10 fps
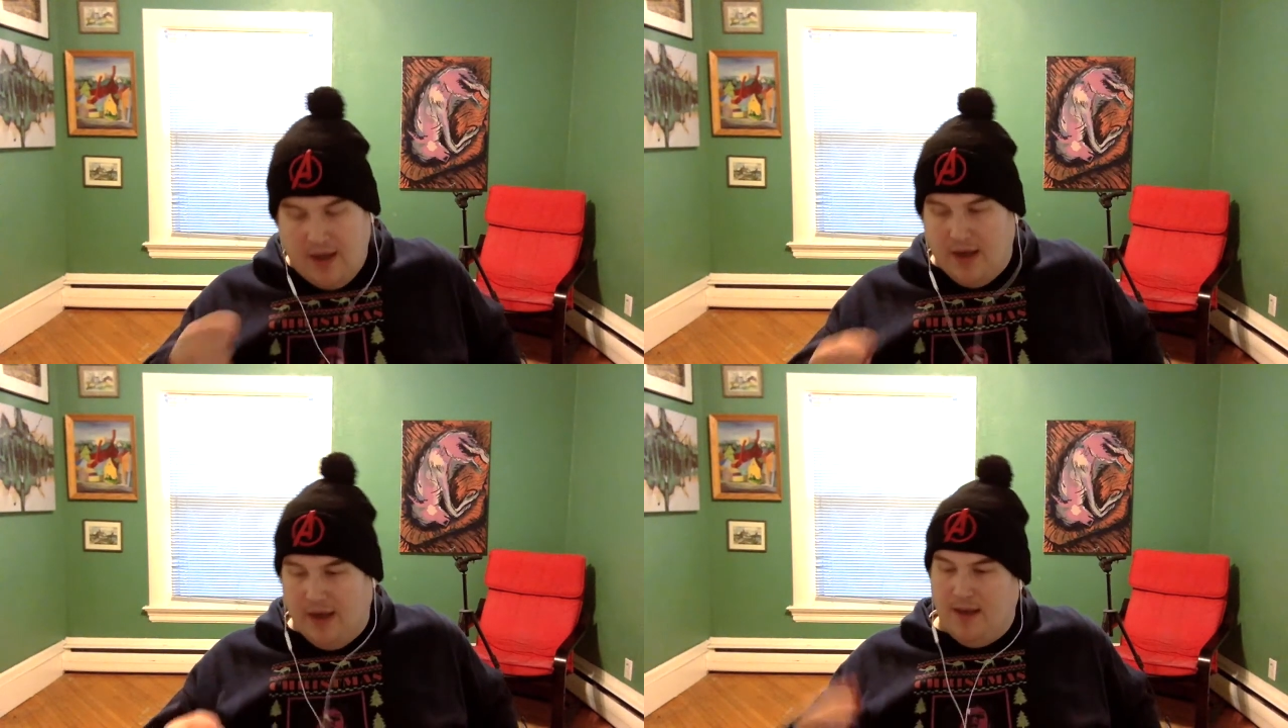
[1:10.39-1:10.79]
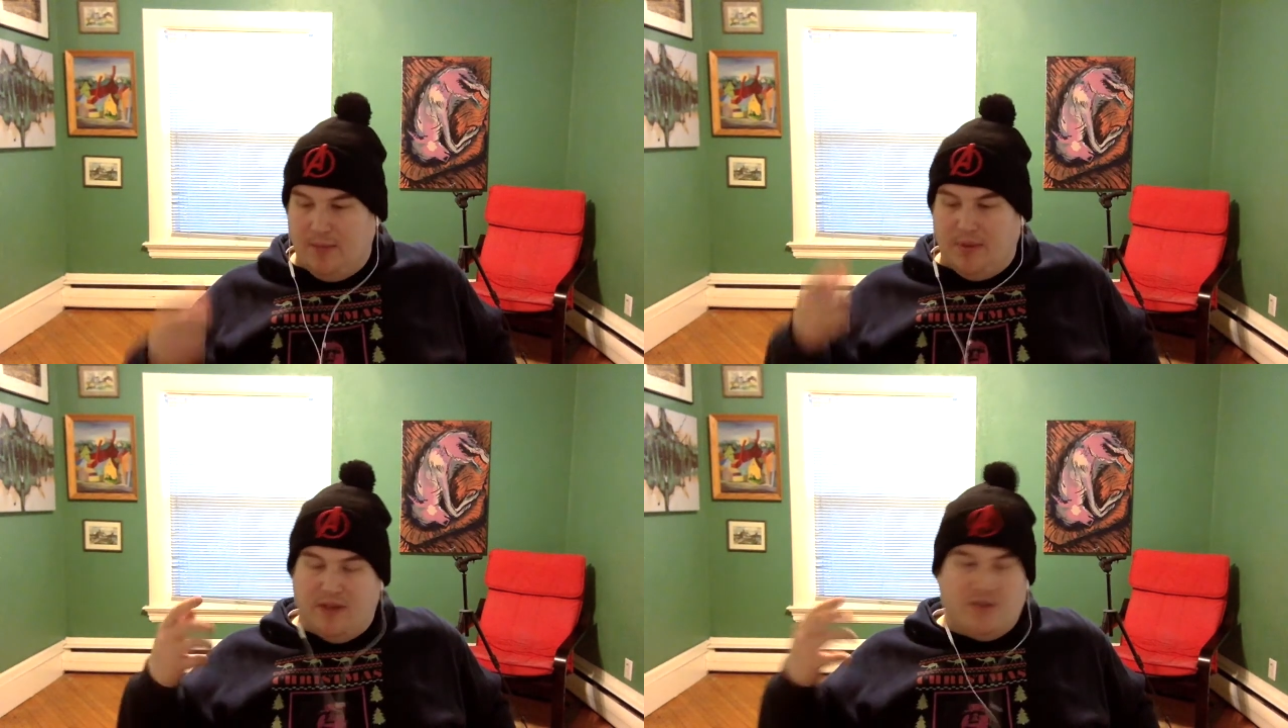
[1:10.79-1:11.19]
It
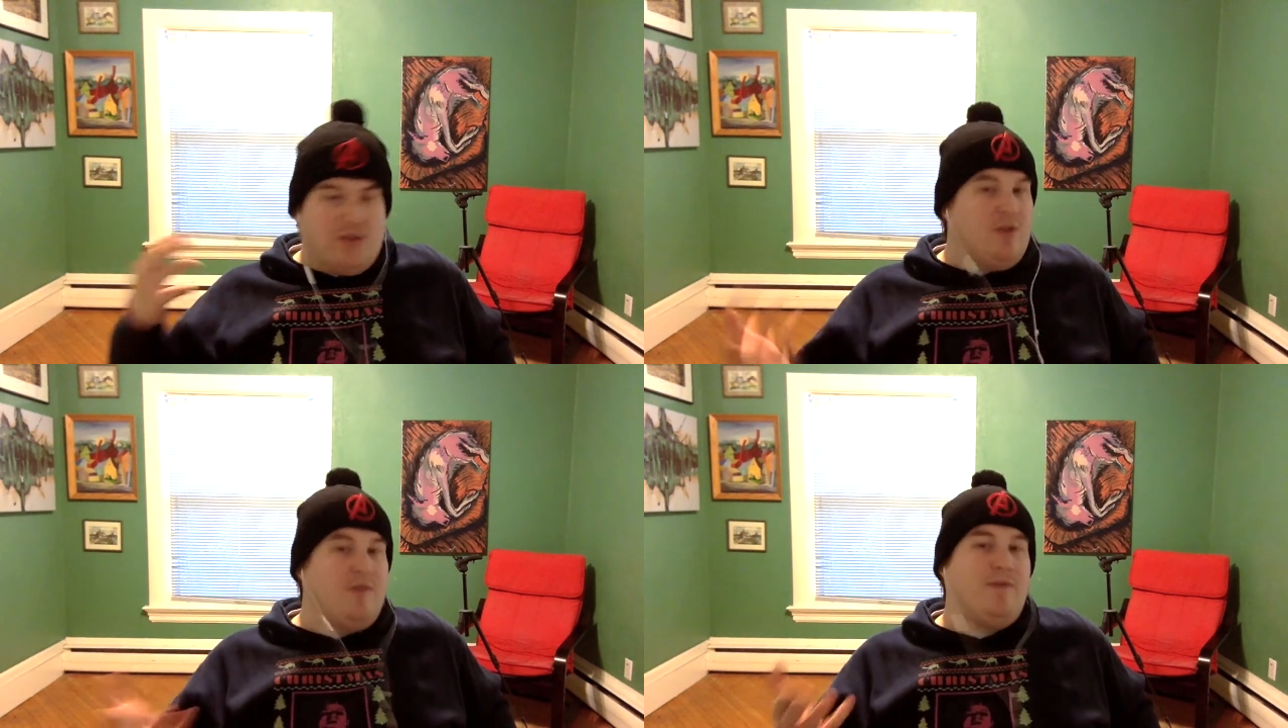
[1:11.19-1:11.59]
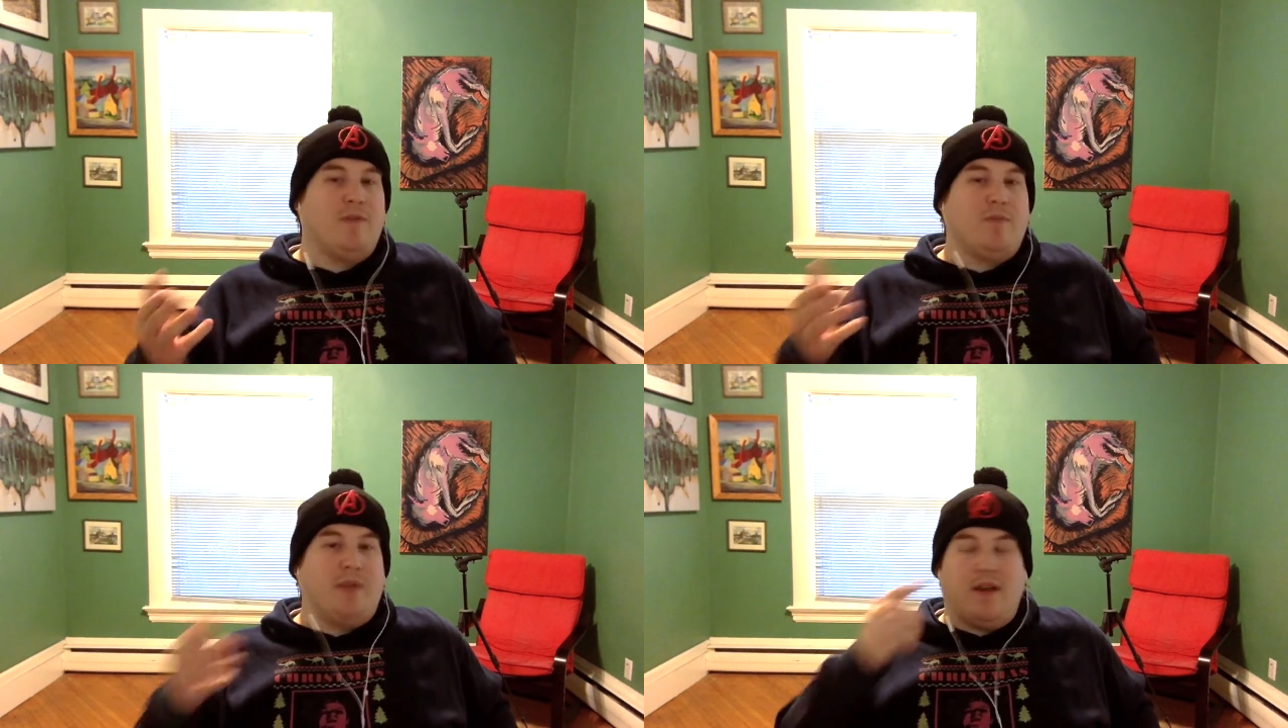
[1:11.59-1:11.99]
plays 2 to
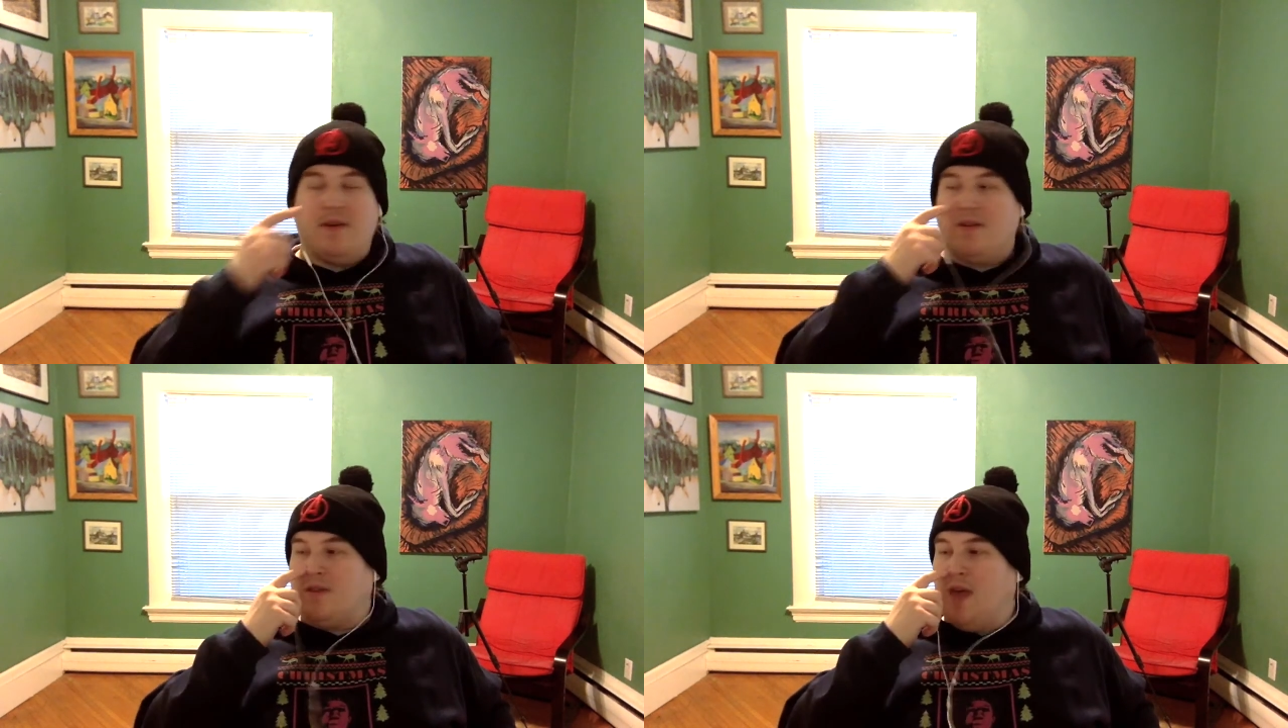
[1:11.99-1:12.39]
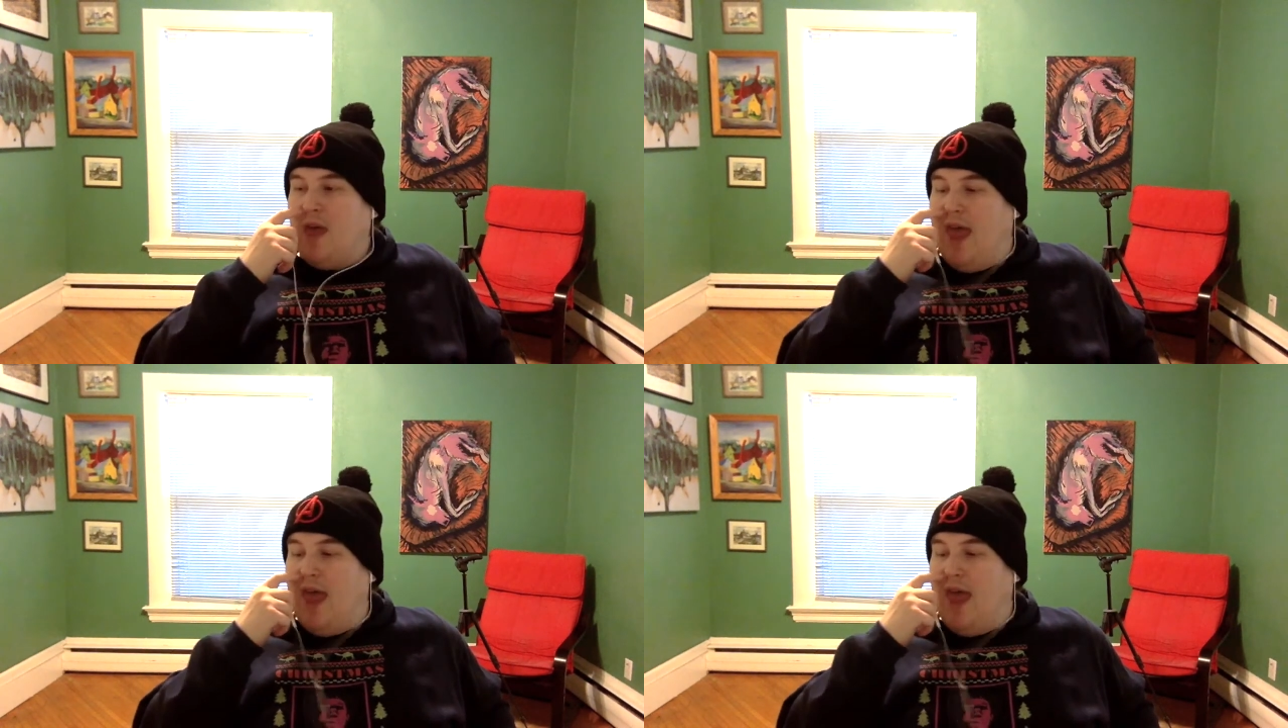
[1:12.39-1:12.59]
4 players,